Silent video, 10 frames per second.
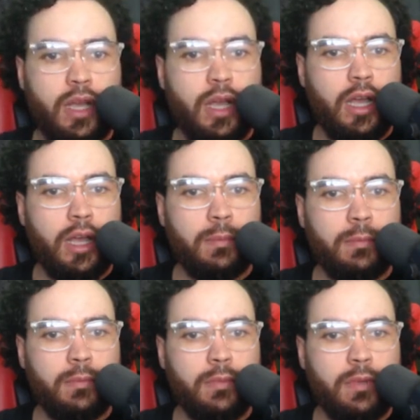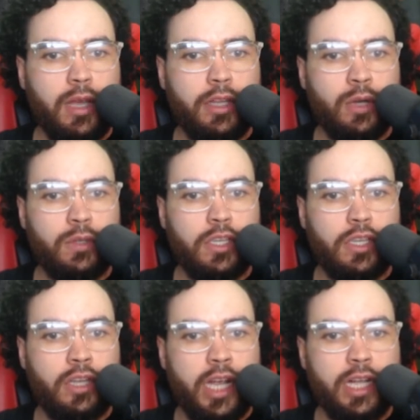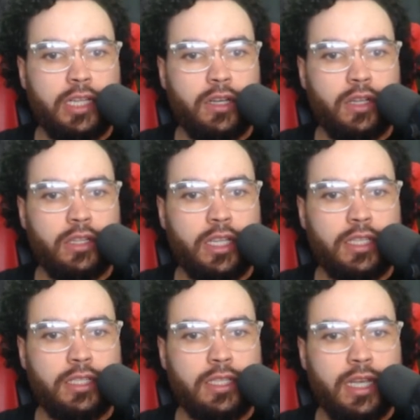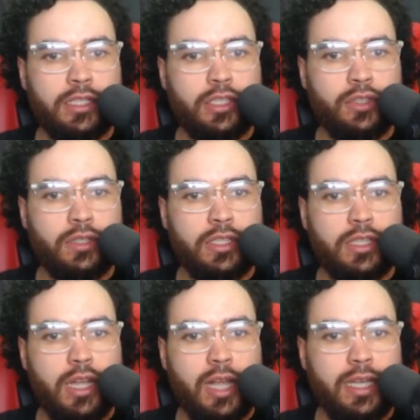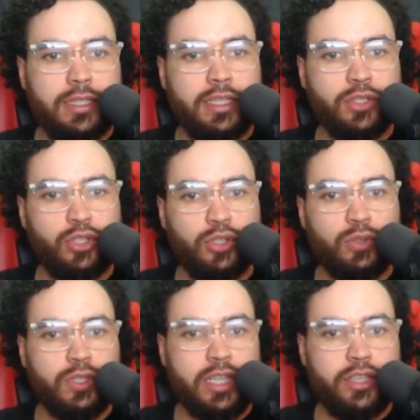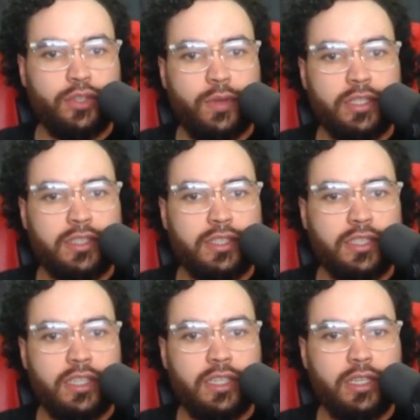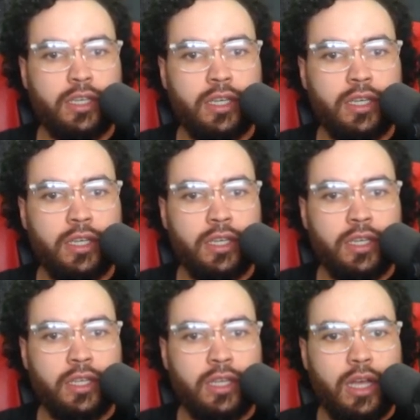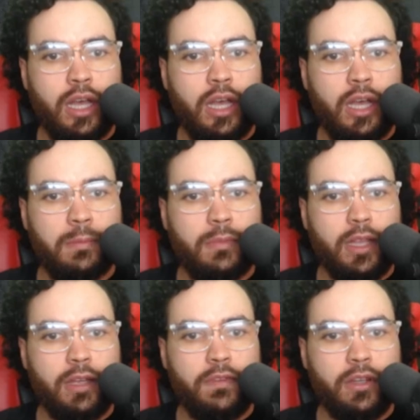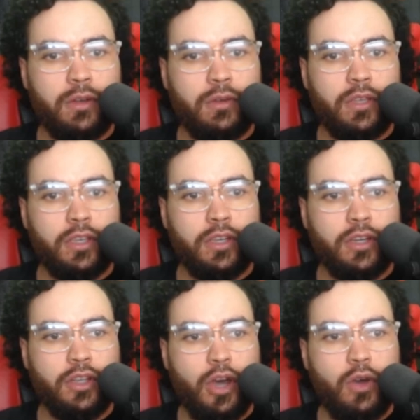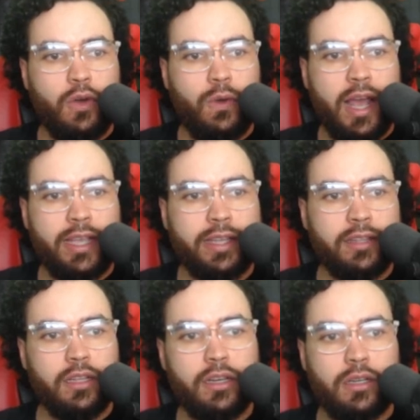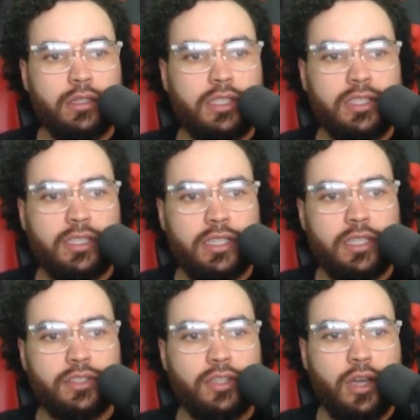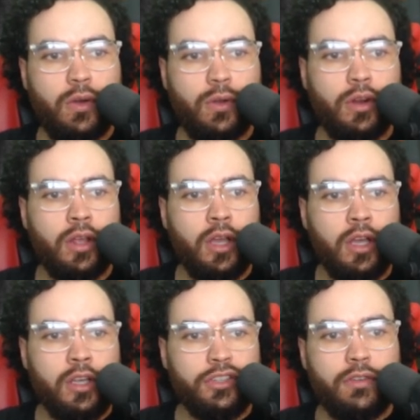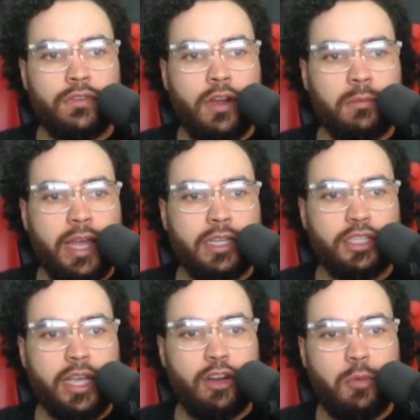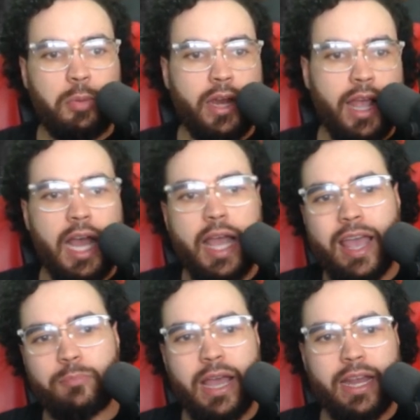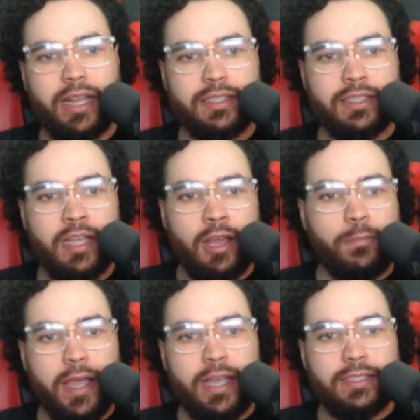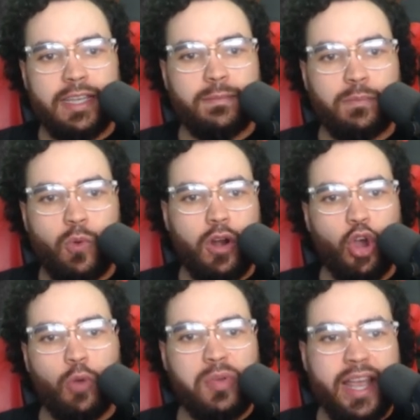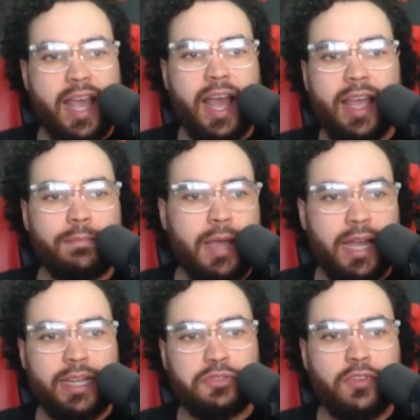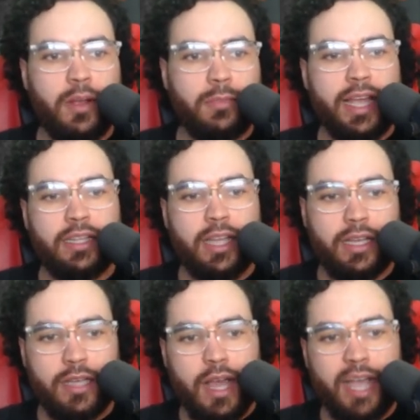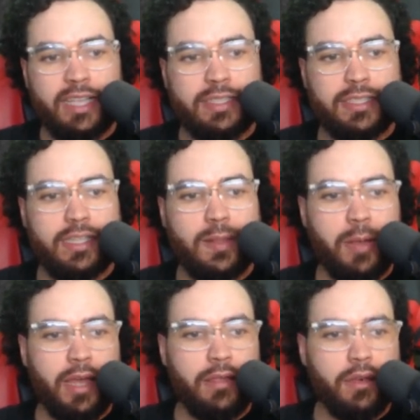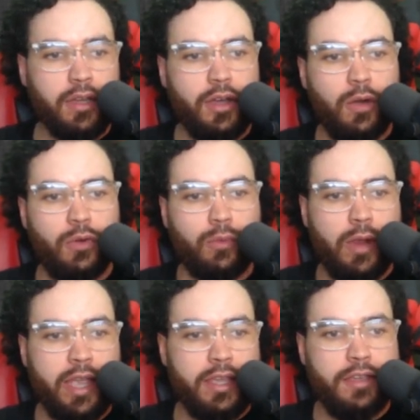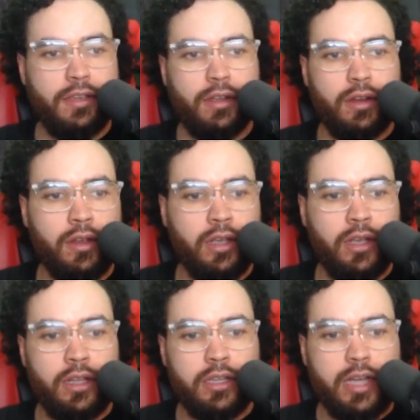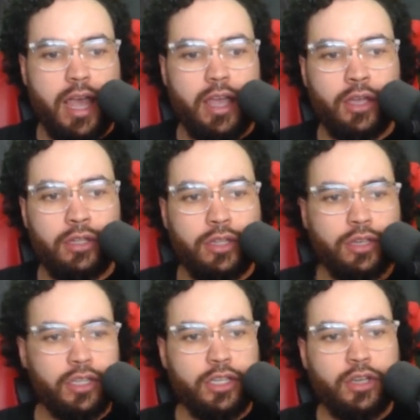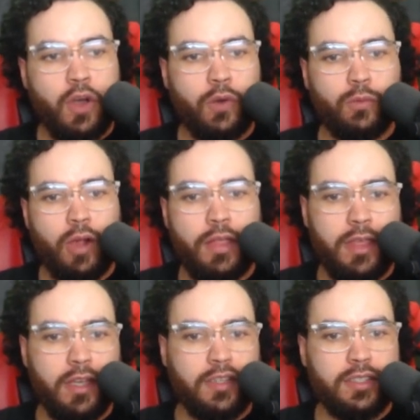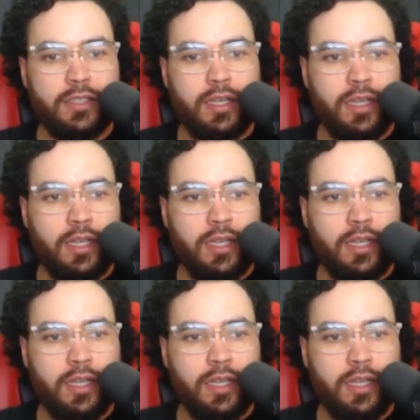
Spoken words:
I go here, I click on this, and you can, I like this too, is that you can see, like if I go here, code, I can literally see this code. So from LangChain, OpenAI, embeddings, base import OpenAI embeddings from like I can see the Python code right here. I literally go and run this,